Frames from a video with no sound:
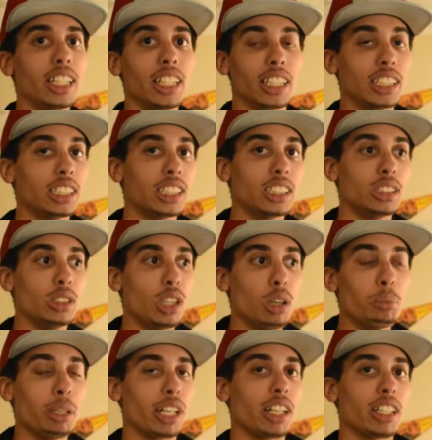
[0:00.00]
This is no
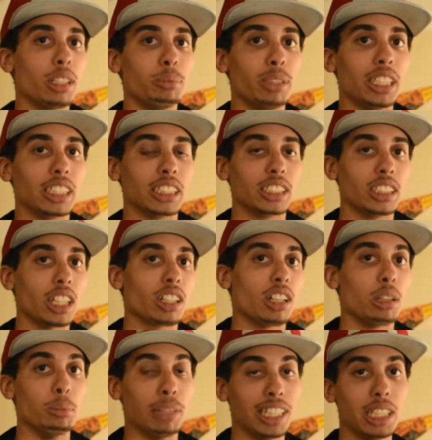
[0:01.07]
better than being stuck
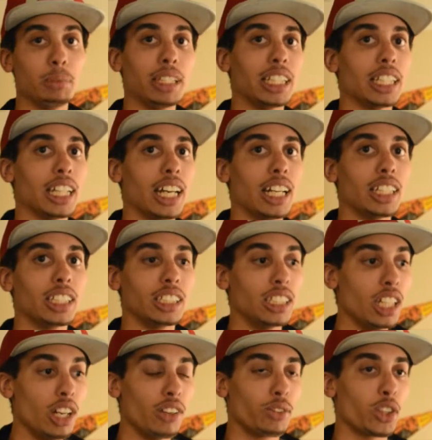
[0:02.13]
on Mele Mele Island
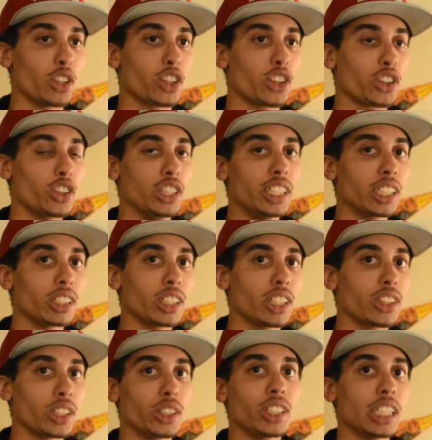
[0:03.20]
for nearly
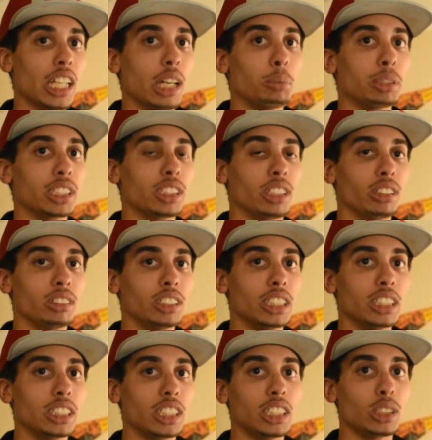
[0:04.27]
30 episodes in
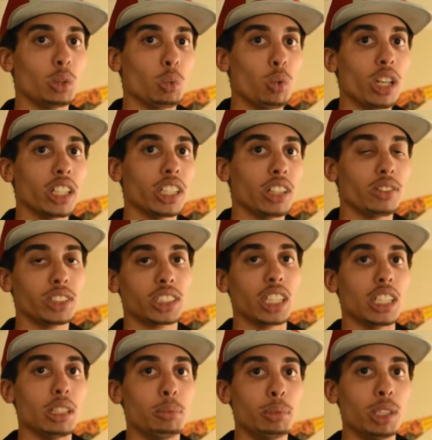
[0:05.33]
Season 1 of Sun
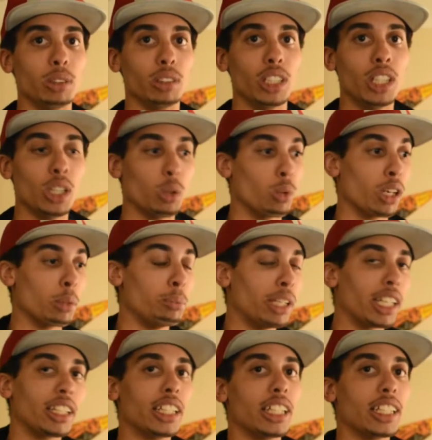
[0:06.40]
and Moon, where
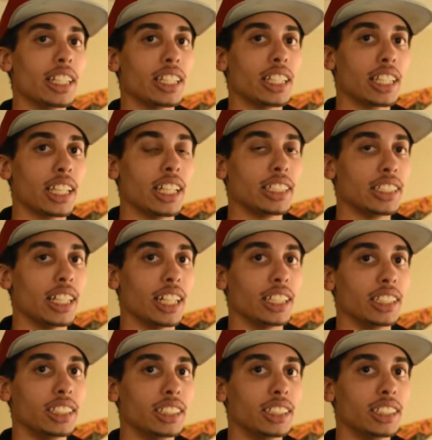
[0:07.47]
barely anything got done.